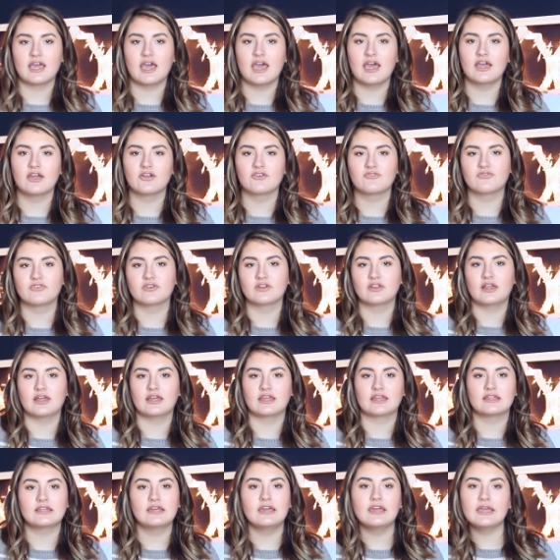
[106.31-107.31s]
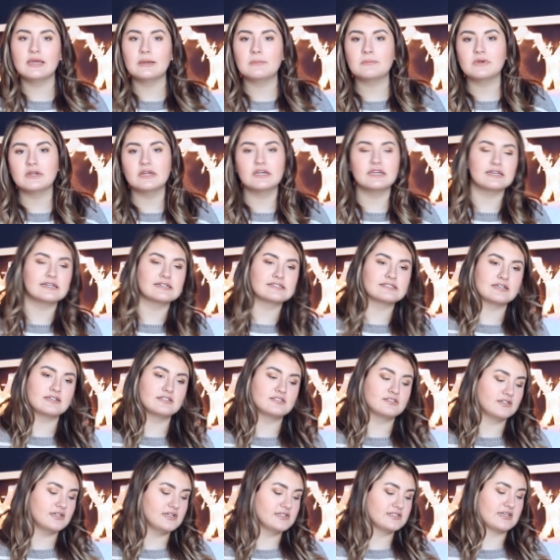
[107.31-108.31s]
I got are for like camera
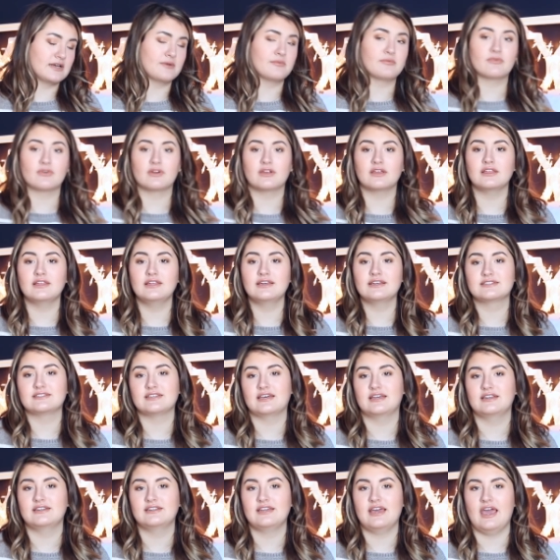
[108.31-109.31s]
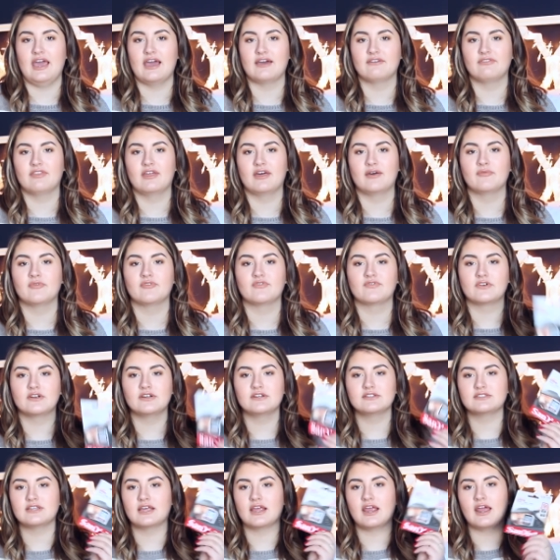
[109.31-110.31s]
accessories and I'm really excited to have them.
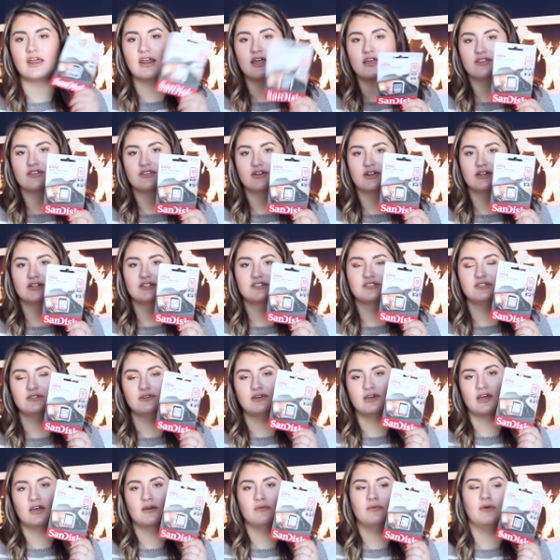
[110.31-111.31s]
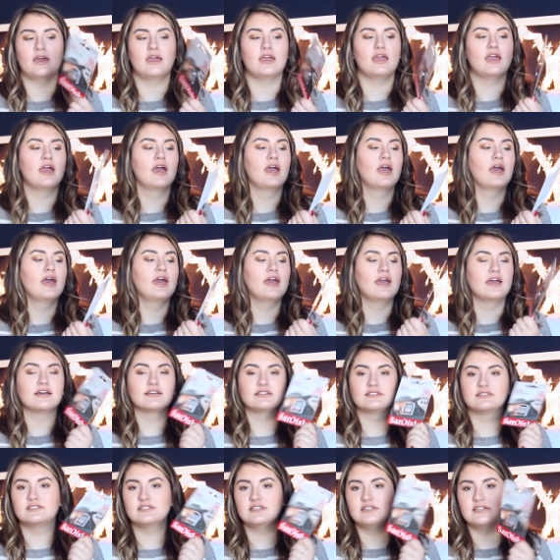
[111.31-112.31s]
First I got a 32 gigabyte
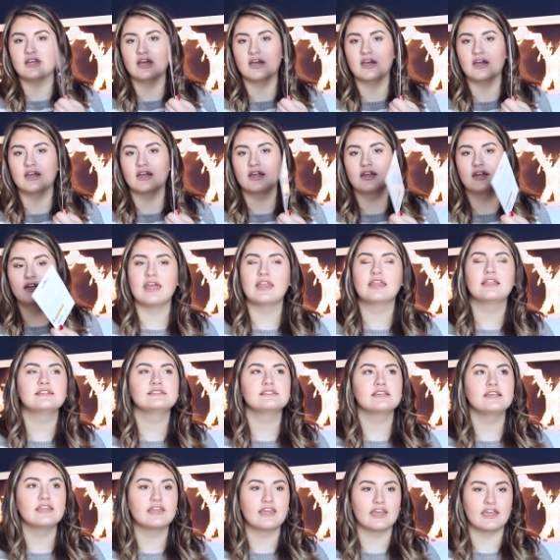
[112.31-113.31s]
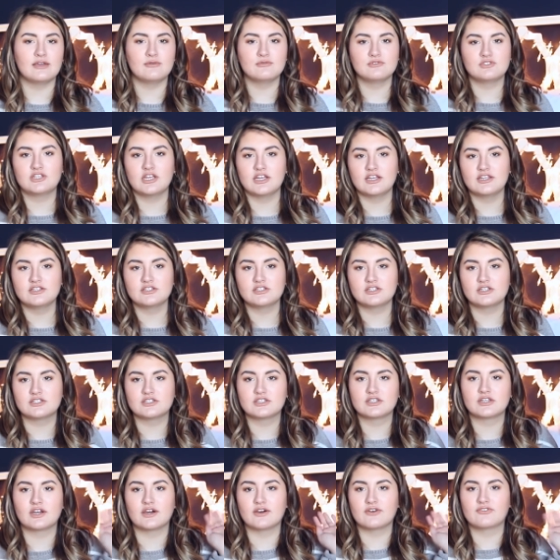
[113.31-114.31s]
SD card. It is a game changer
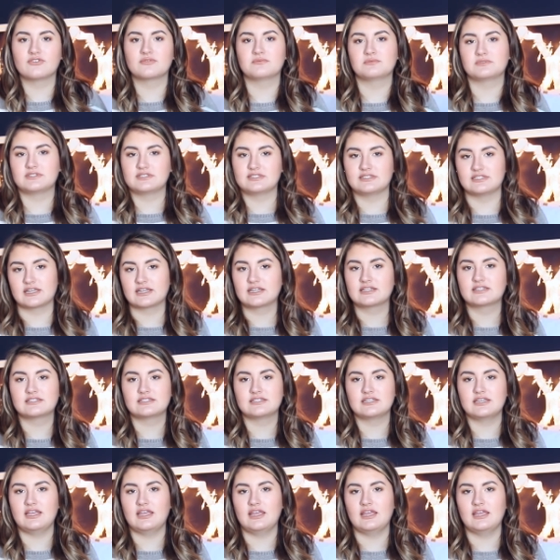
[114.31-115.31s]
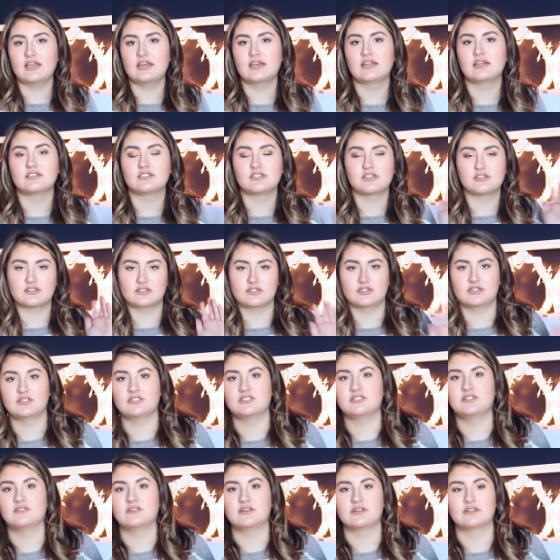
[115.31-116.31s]
to go from 16 to
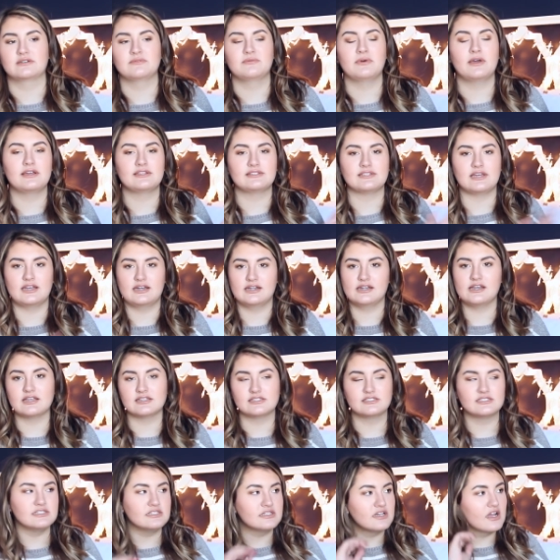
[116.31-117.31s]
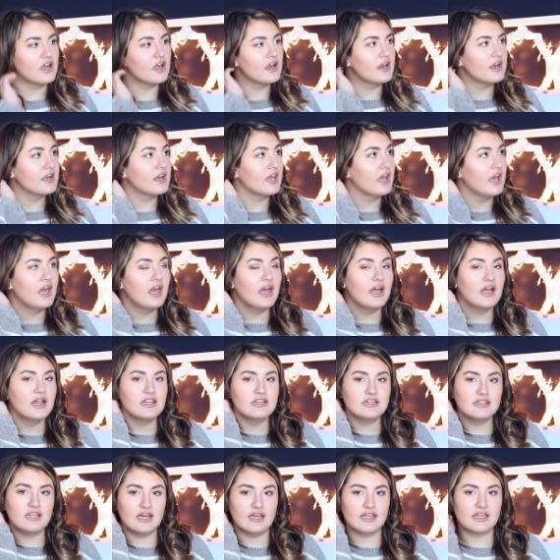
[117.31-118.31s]
32 gigabytes on an SD card.
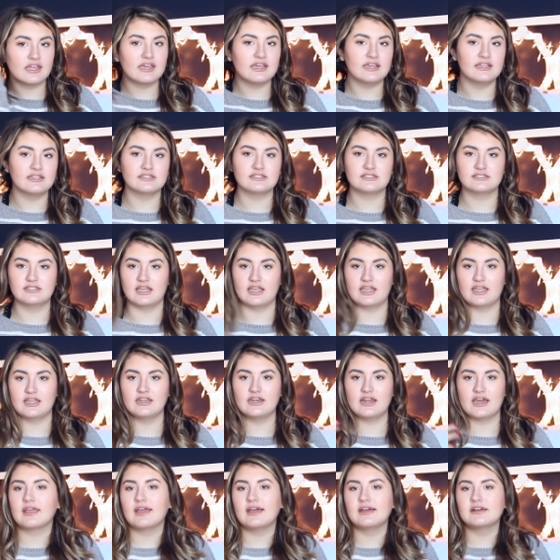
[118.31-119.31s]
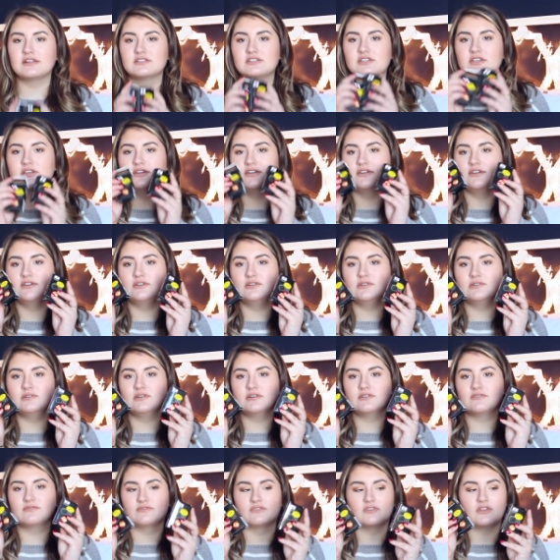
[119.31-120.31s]
Like insane. I got two
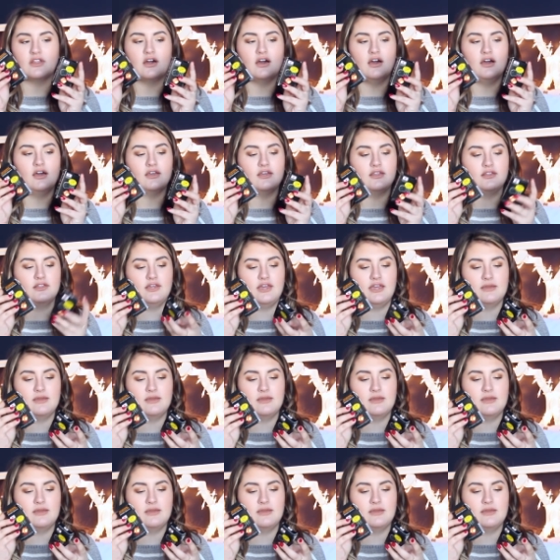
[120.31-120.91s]
vlog